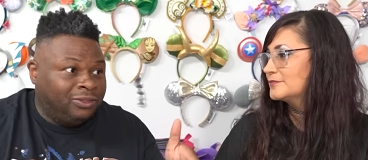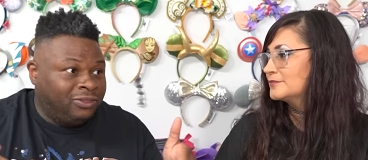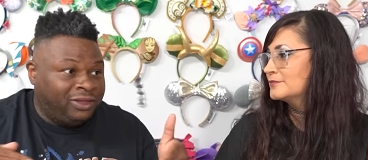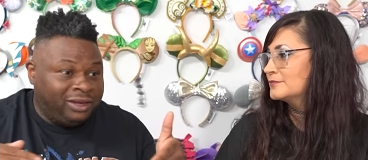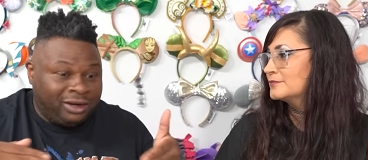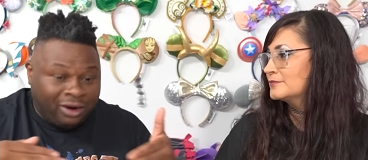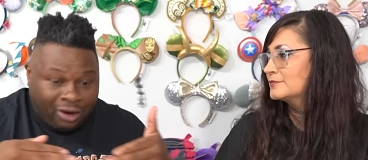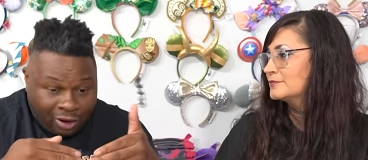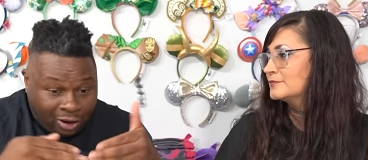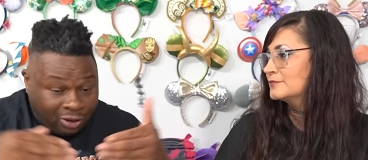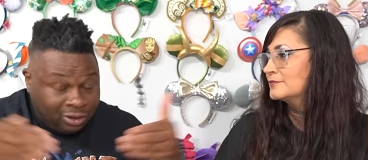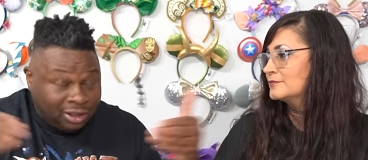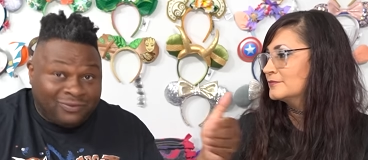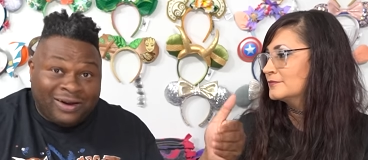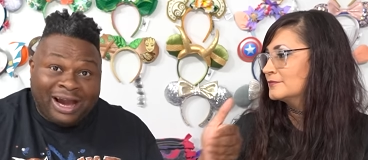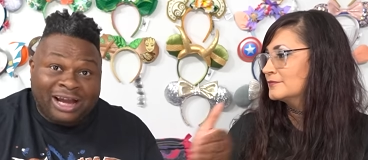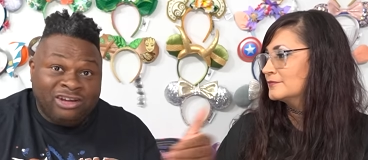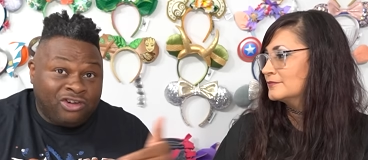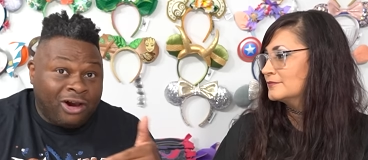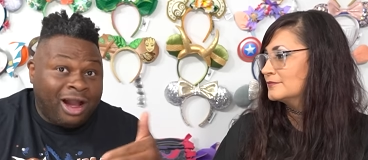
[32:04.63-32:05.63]
Speaker 1: than all
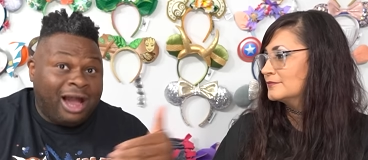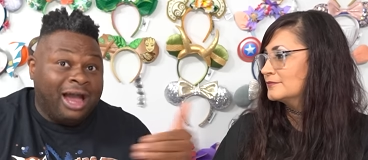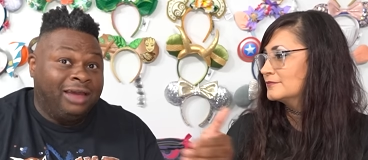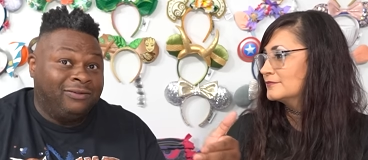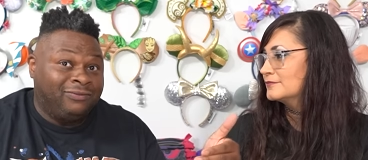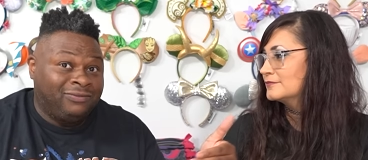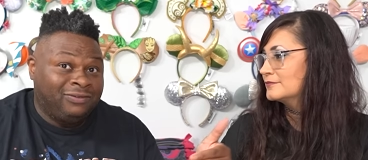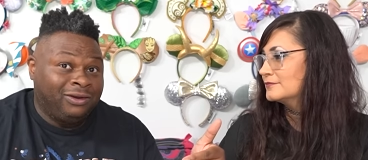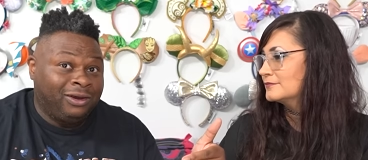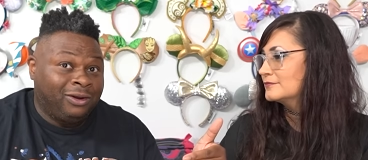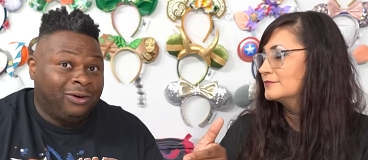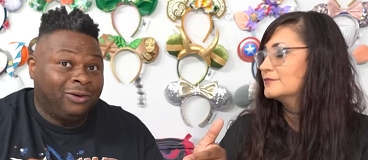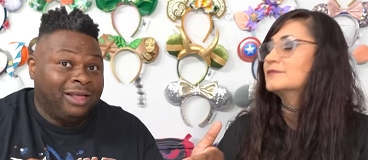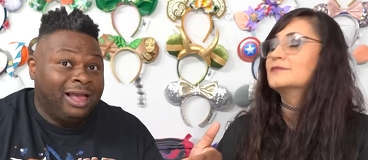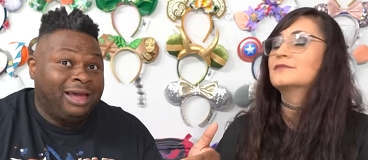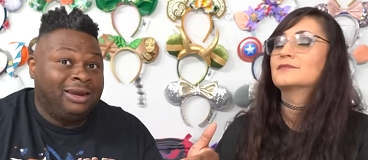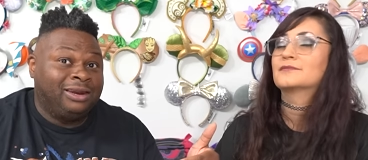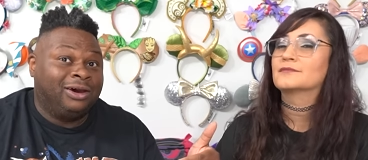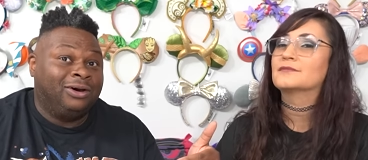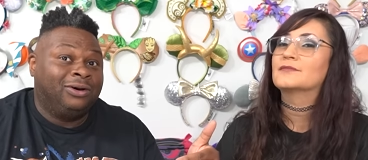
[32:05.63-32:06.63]
of I Drive in
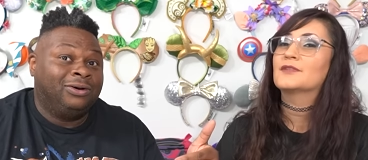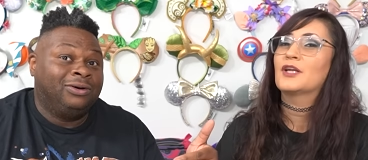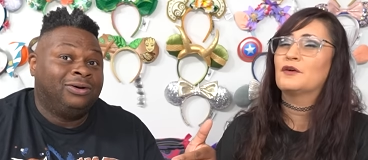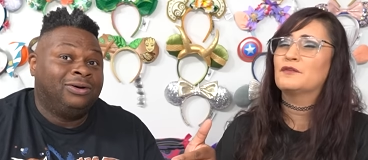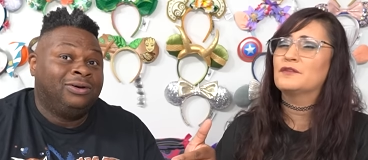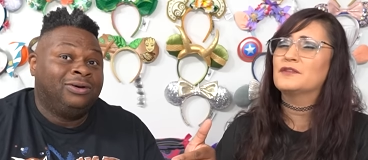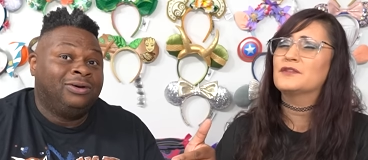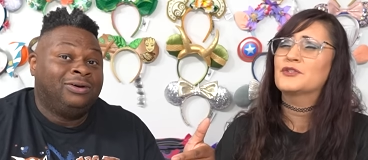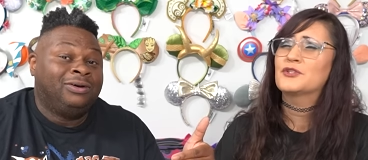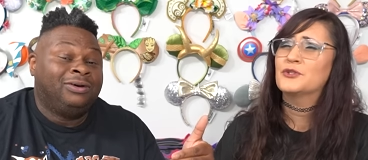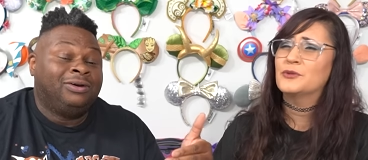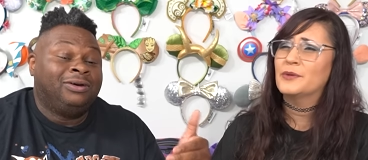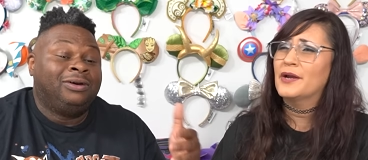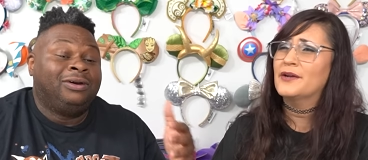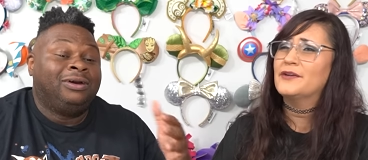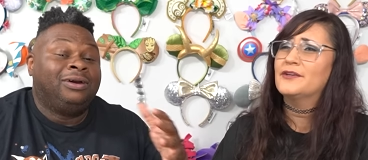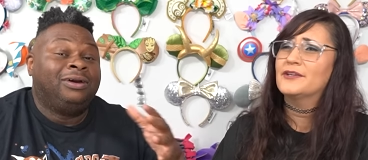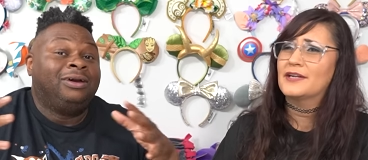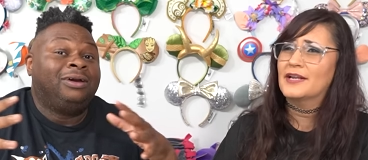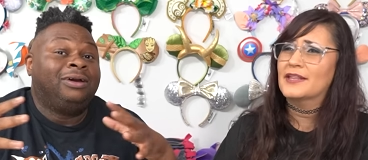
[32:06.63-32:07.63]
Orlando.
Speaker 2: Over
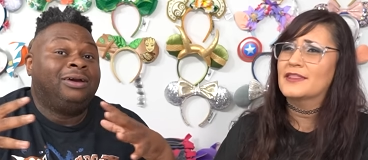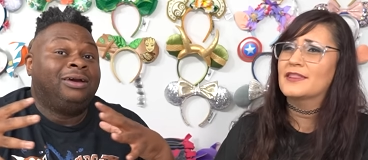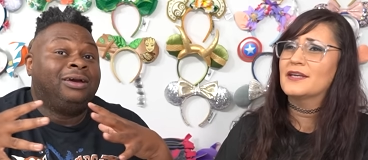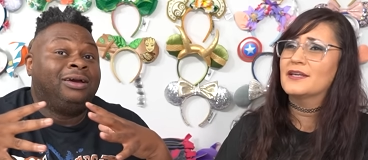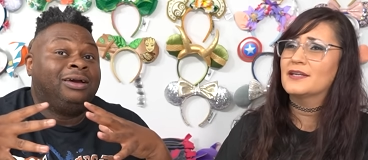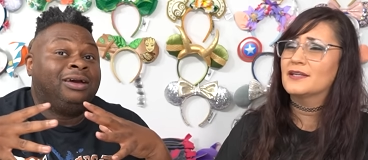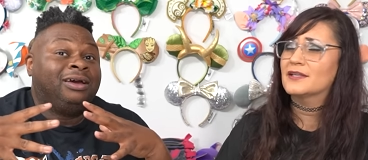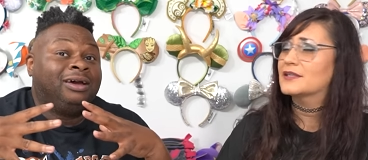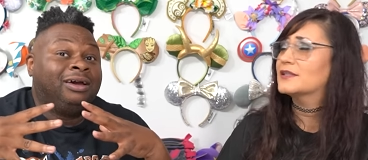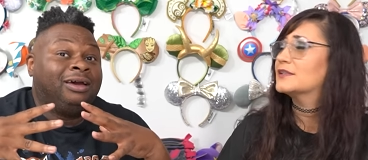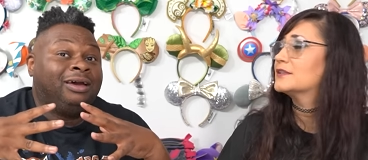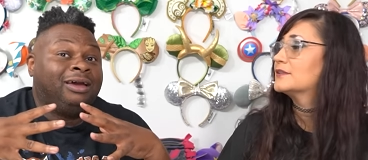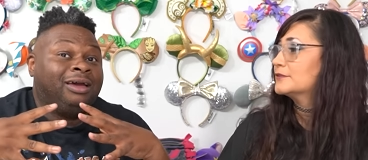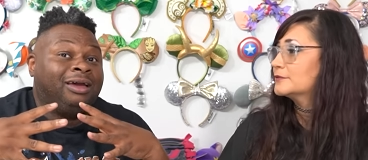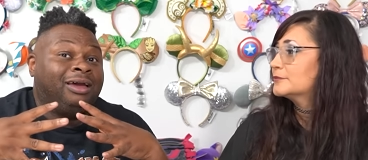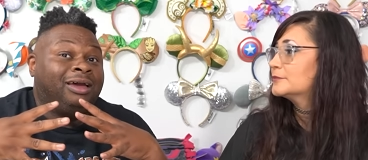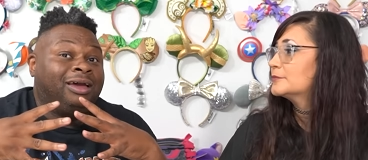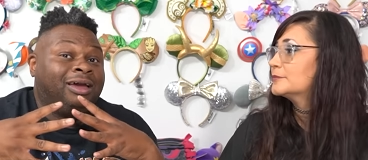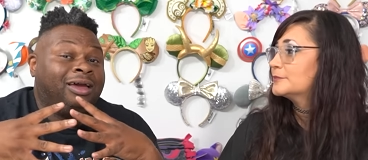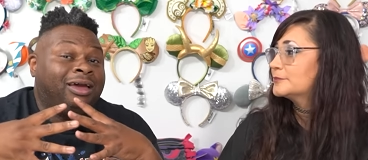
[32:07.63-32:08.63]
200, I think.
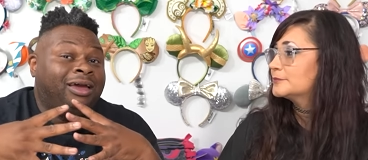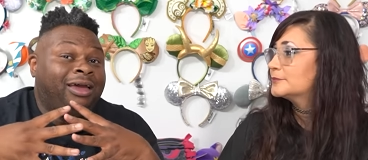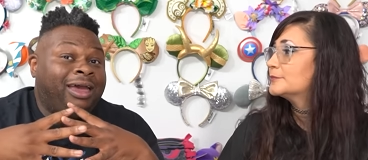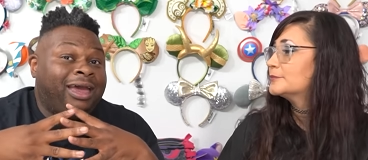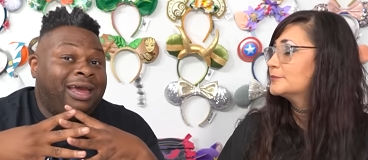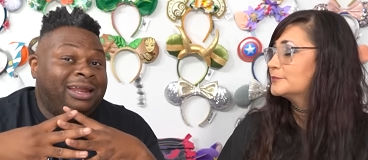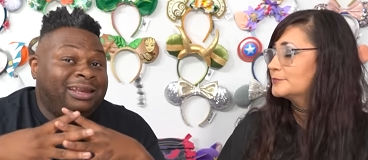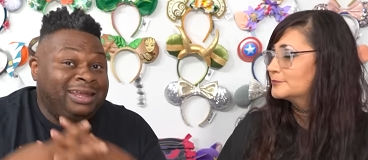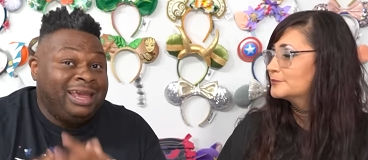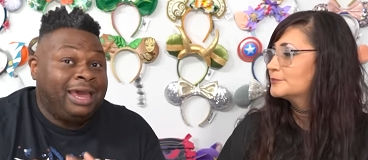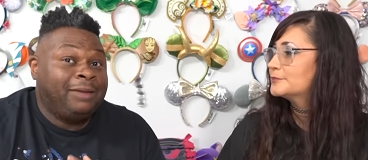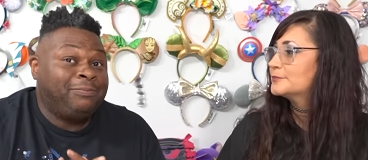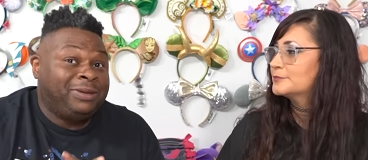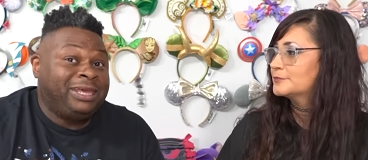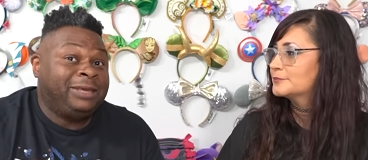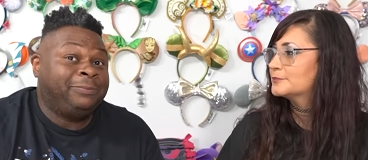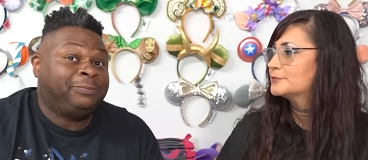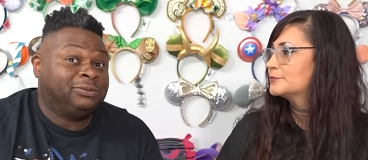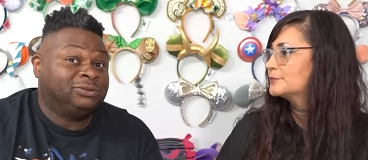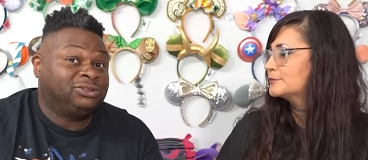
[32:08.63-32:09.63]
Speaker 1: And yet
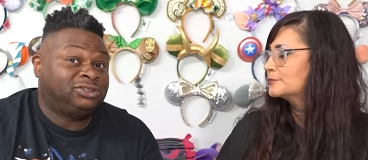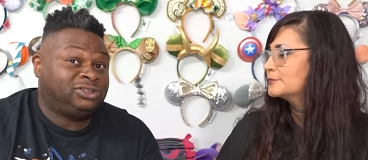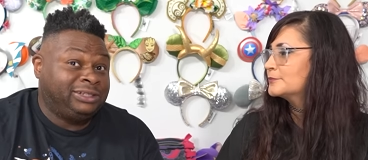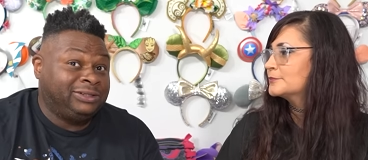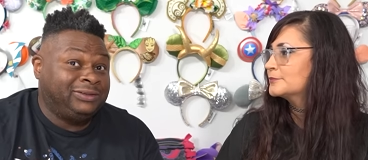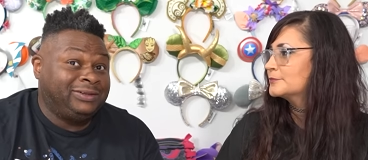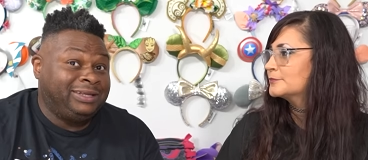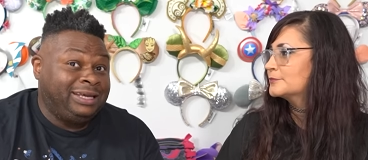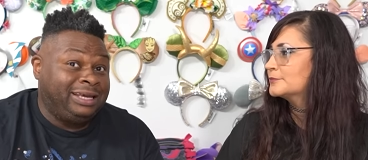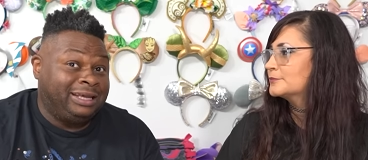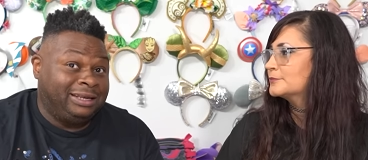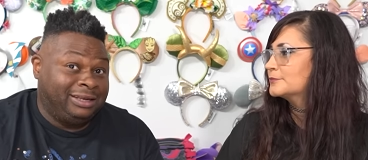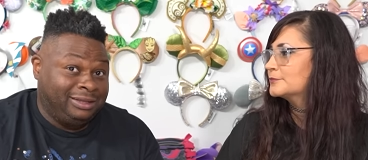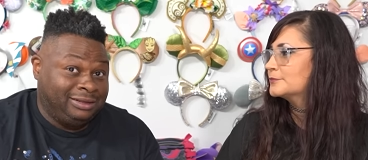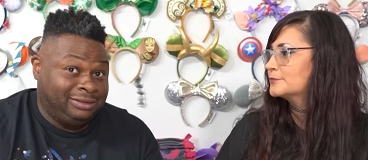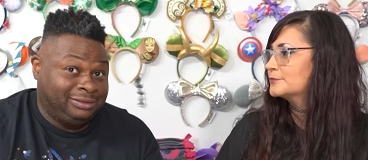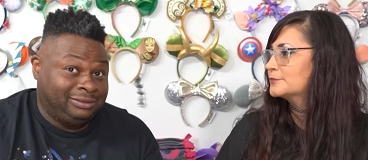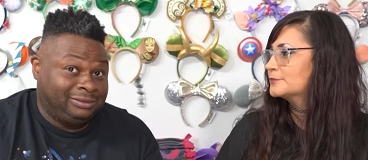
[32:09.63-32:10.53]
people still eat